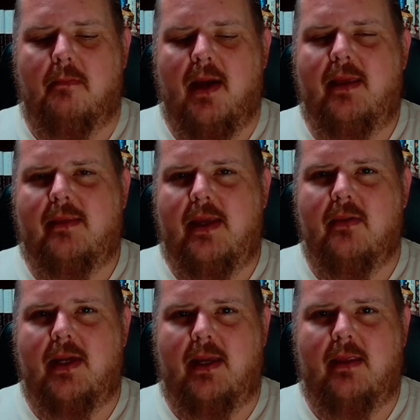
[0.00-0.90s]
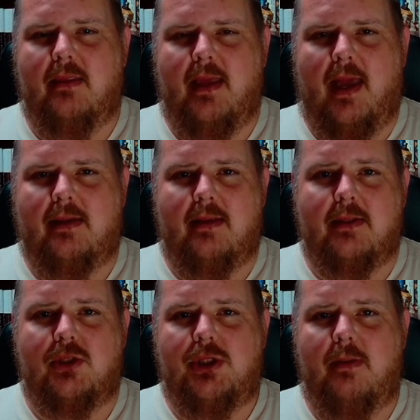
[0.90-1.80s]
my theory that the
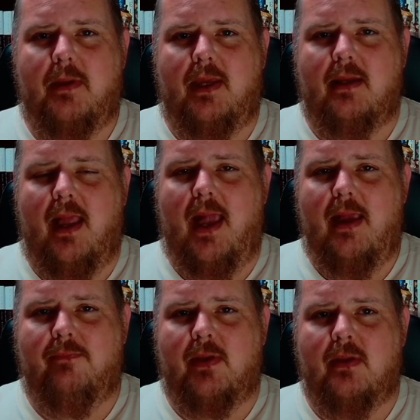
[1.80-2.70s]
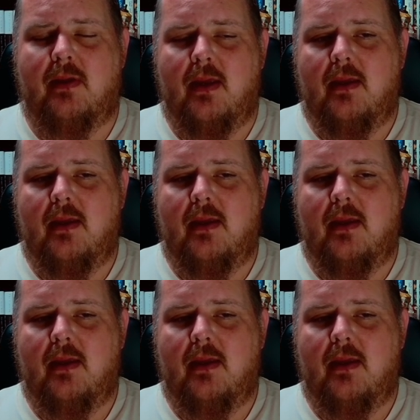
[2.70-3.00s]
ship in Haven,